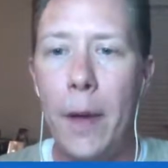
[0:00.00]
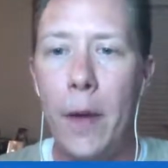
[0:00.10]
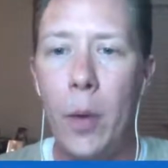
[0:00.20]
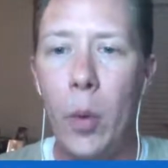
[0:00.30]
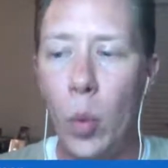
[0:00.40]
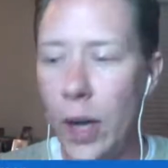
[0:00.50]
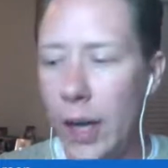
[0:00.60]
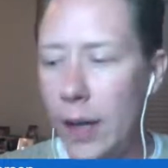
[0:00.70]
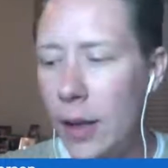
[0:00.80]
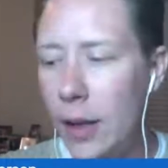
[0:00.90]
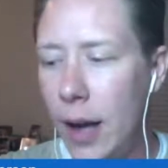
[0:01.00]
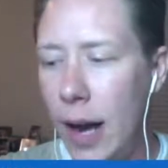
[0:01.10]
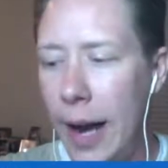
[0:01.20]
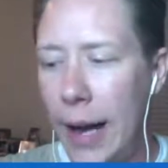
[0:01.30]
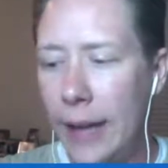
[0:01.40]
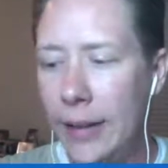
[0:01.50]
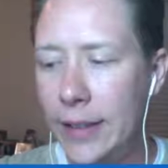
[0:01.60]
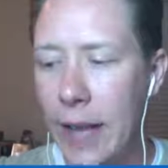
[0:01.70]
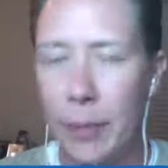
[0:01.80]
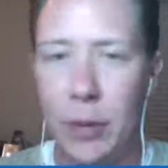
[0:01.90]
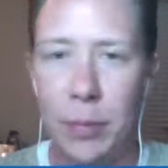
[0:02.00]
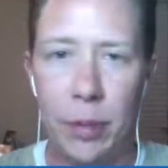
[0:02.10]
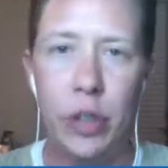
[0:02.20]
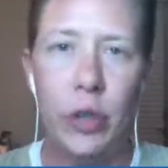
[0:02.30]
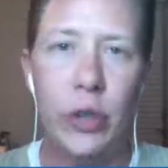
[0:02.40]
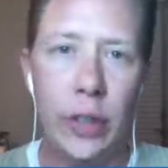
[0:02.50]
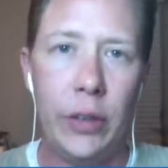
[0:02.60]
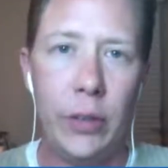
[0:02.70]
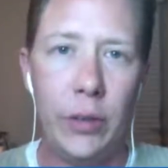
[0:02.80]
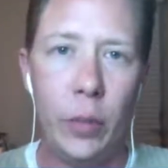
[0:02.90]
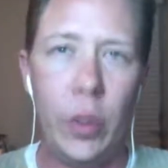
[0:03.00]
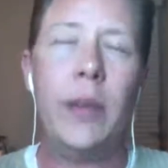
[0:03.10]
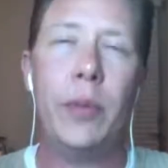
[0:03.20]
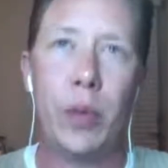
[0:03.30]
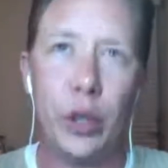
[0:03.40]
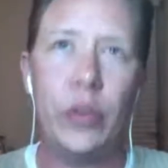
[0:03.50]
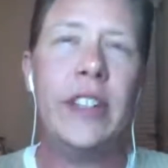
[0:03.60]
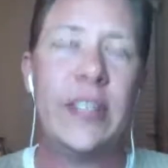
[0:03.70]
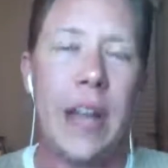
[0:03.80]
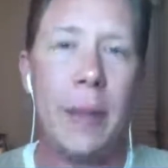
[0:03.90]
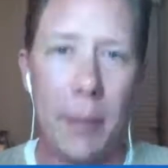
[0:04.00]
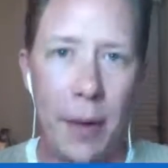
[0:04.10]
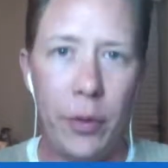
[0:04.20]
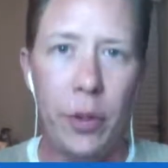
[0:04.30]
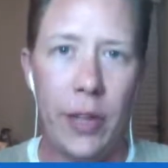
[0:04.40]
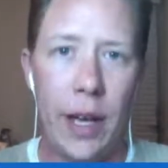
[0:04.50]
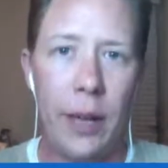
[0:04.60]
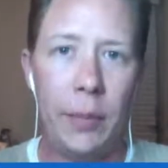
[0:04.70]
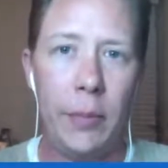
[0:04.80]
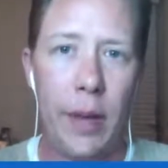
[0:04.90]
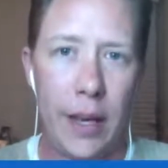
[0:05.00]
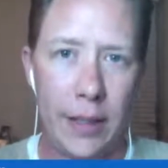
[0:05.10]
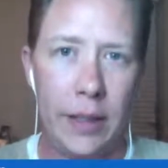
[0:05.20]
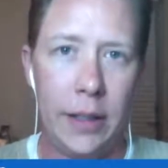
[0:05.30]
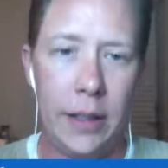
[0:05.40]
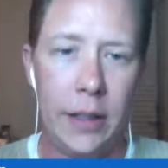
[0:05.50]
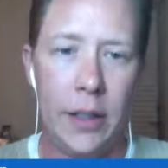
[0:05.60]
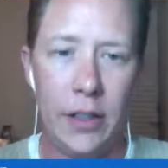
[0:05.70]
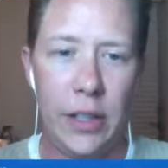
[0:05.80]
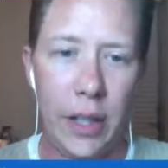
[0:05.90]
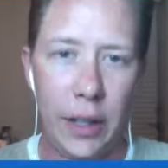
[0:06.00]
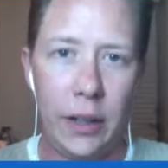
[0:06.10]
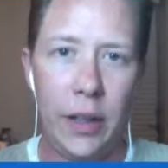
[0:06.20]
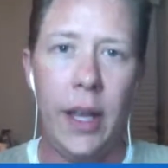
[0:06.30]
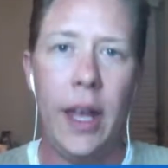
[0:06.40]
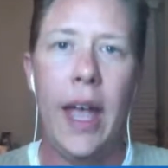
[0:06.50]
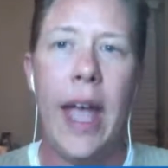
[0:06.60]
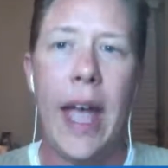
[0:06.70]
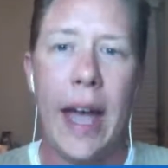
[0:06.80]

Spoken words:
when I stopped producing, when producing stopped being my full-time idea and gig, and